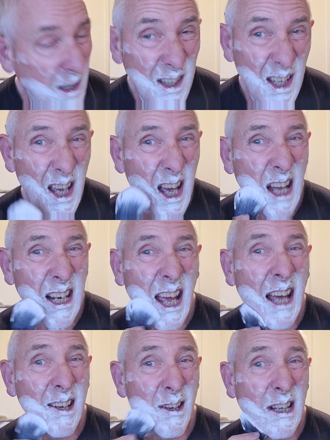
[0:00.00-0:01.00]
and it
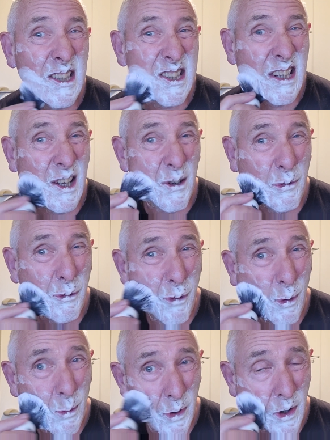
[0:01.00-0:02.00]
had a slight
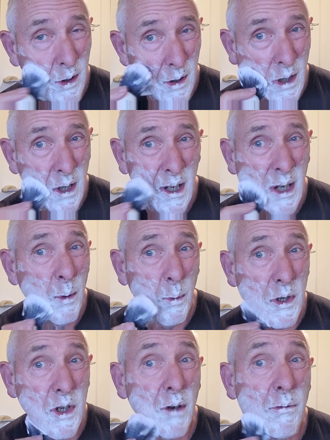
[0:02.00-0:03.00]
fault,
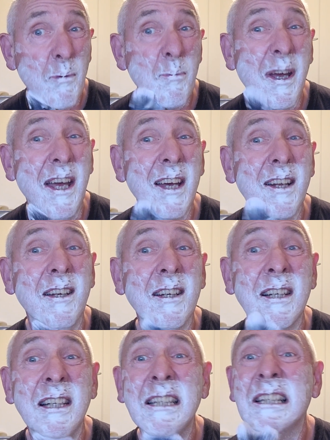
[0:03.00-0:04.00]
which I've repaired
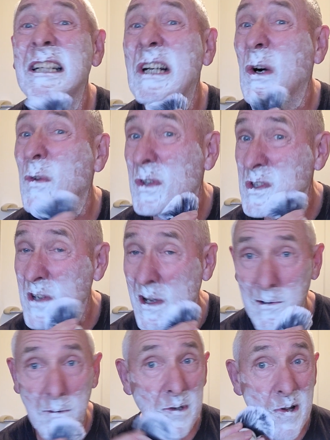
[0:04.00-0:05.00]
on the
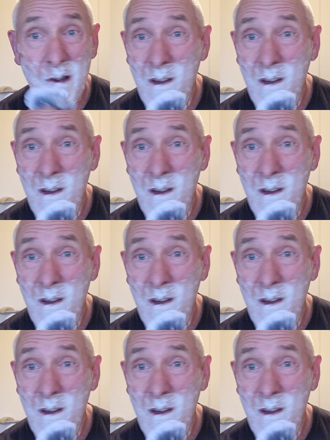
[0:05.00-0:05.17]
scales.